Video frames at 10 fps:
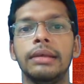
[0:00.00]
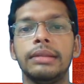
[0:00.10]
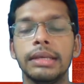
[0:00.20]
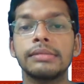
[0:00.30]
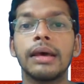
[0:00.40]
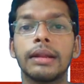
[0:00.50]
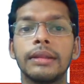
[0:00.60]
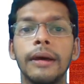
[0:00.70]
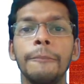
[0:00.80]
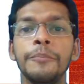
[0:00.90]
These are
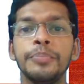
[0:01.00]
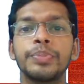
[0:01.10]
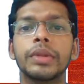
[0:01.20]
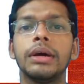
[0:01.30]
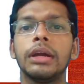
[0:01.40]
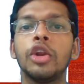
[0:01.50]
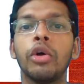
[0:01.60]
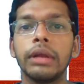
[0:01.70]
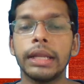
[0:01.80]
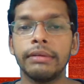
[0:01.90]
the
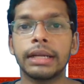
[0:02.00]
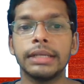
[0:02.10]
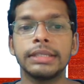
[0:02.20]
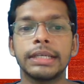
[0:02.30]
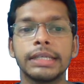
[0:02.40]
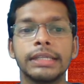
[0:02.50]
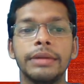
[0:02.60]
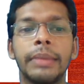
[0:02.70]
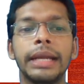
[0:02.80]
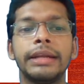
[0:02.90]
lower level consideration,
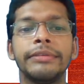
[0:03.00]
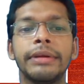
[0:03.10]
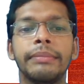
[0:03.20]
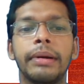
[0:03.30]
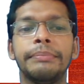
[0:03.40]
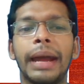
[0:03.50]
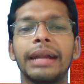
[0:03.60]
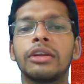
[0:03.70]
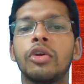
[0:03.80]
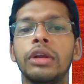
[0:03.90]
might even
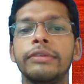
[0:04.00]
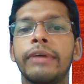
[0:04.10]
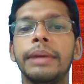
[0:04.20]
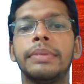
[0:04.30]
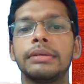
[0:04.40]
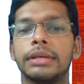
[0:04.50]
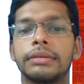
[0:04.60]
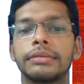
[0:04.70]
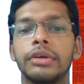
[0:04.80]
matter only 5%.